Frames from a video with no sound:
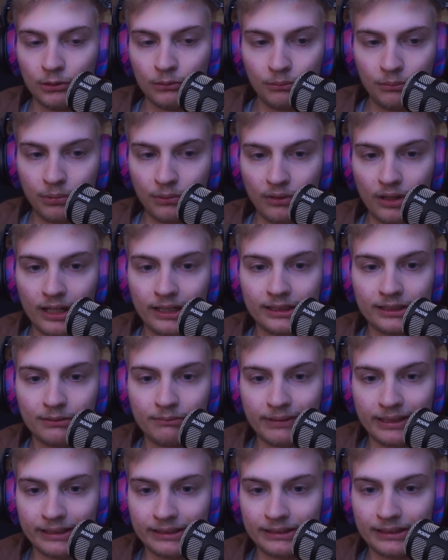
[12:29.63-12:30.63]
brought it to
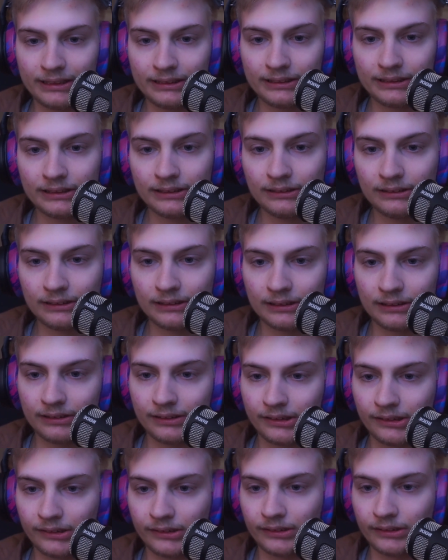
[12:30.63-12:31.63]
my attention that
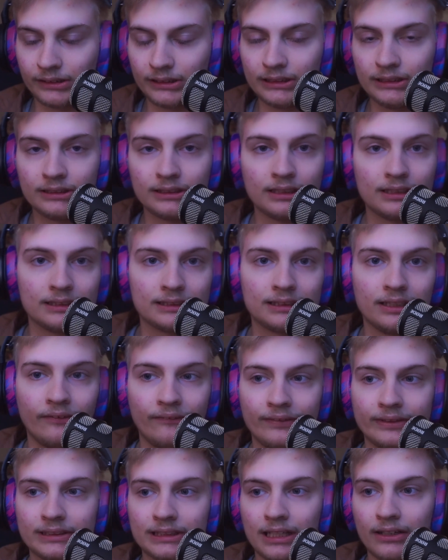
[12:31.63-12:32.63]
uh, she's gonna sell
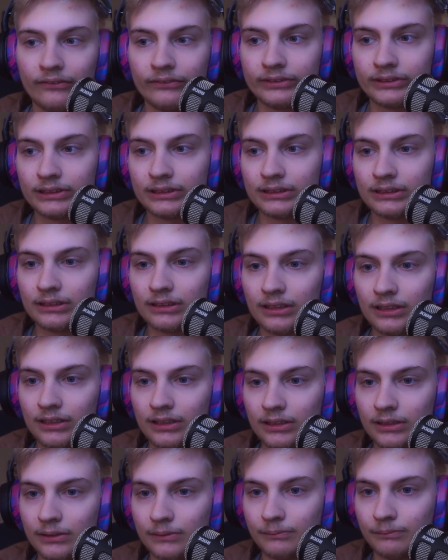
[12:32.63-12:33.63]
this house
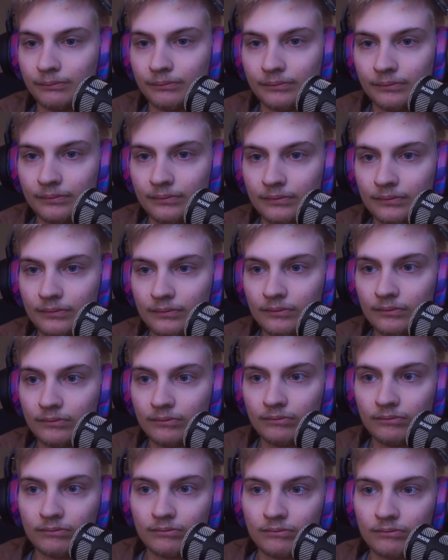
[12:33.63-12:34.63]
um,
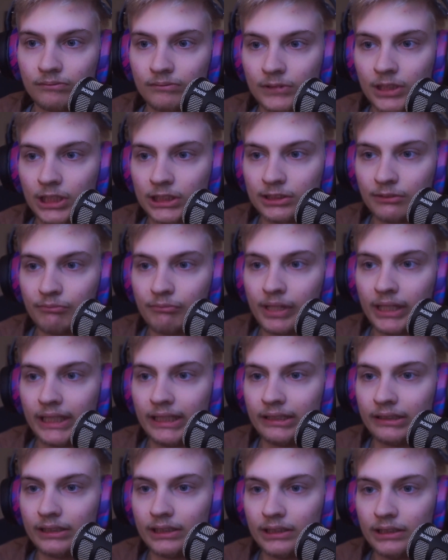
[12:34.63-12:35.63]
because of
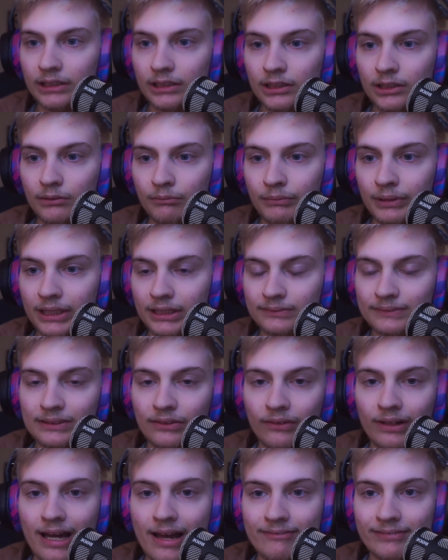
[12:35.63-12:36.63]
money, because we
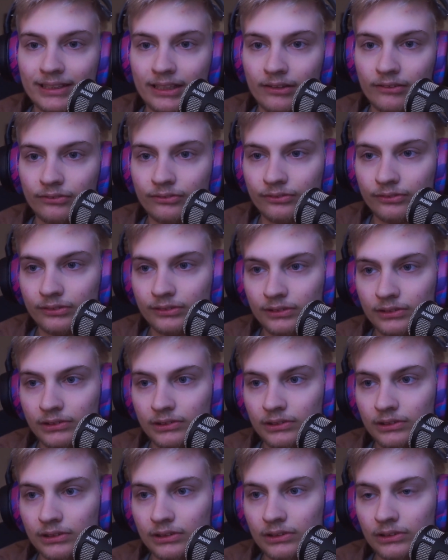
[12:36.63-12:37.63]
don't have enough.
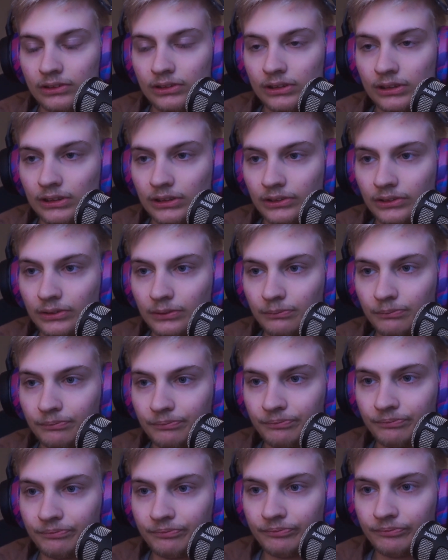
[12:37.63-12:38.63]

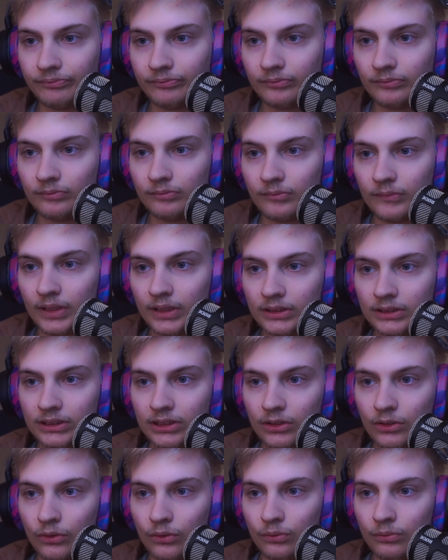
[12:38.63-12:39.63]
Um, and
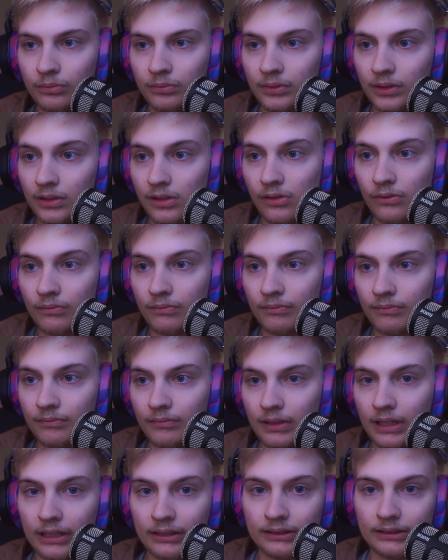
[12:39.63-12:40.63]
so you know,
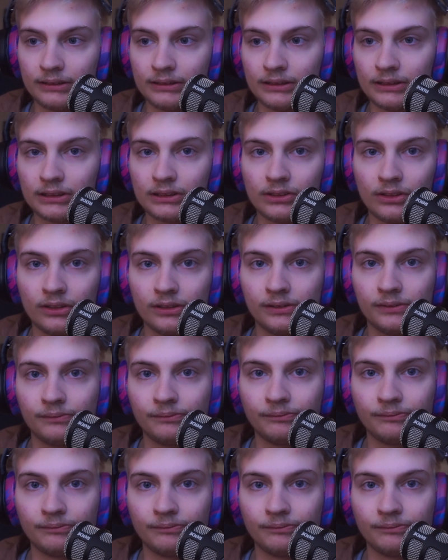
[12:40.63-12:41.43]
I need to start.